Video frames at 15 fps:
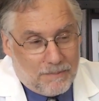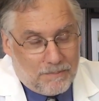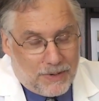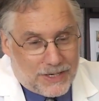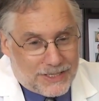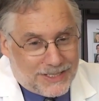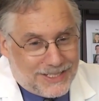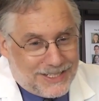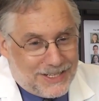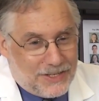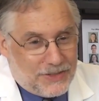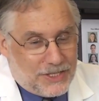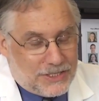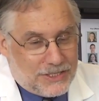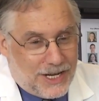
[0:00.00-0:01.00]
but
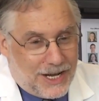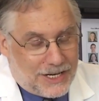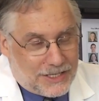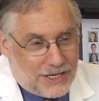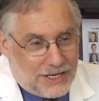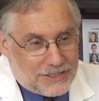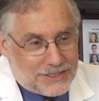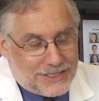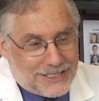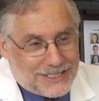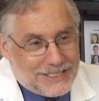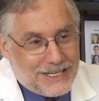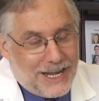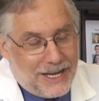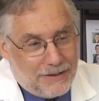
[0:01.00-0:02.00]
the diagnostic
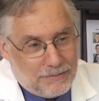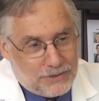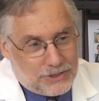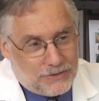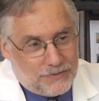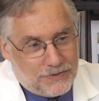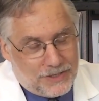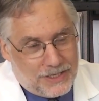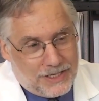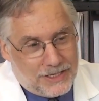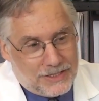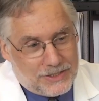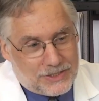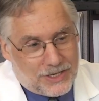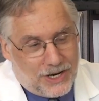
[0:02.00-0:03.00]
names of
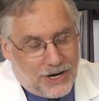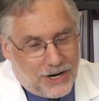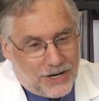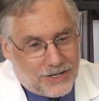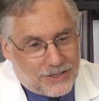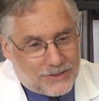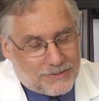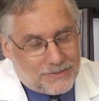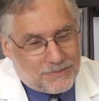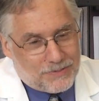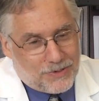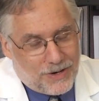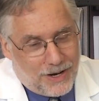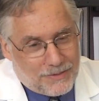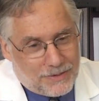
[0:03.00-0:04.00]
things are
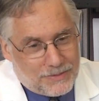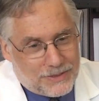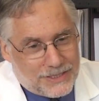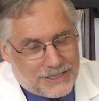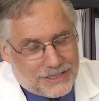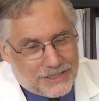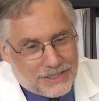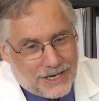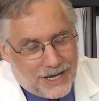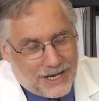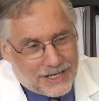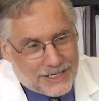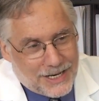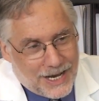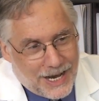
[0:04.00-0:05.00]
probably
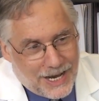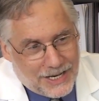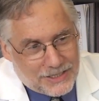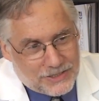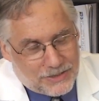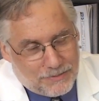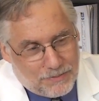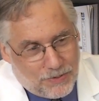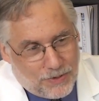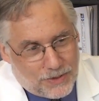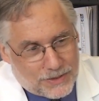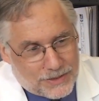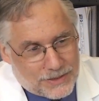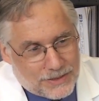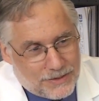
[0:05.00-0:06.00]
not as
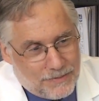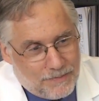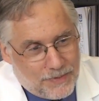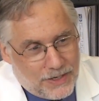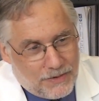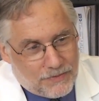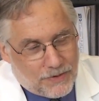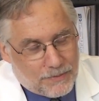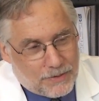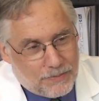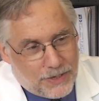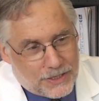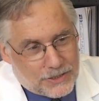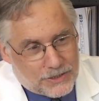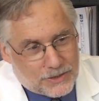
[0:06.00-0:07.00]
important from the
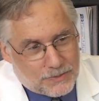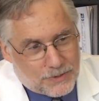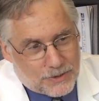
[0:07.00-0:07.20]
patient's